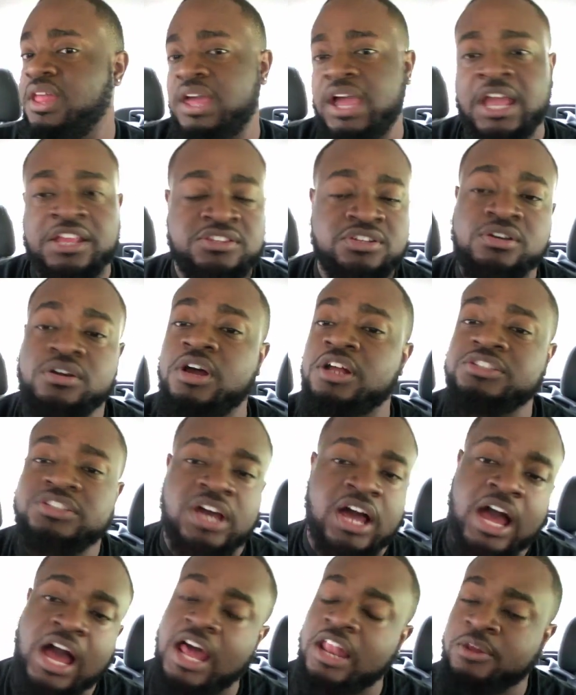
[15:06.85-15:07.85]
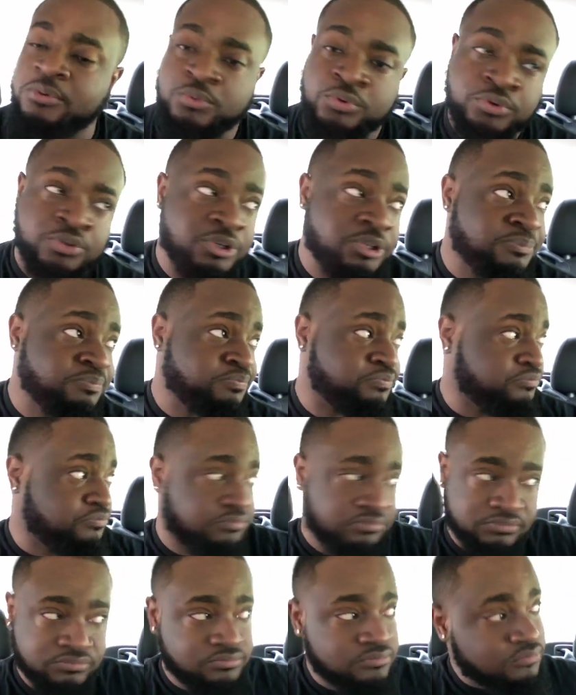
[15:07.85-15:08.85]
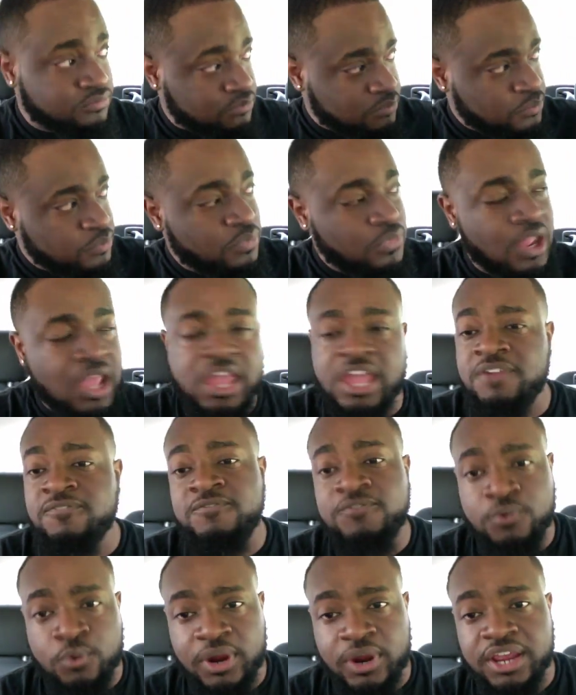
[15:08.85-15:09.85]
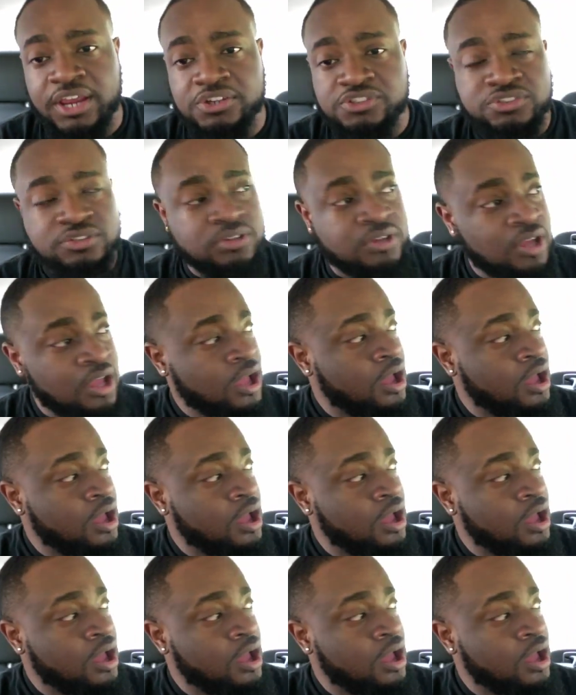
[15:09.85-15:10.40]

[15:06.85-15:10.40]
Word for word: they took her to Hollywood and Frazier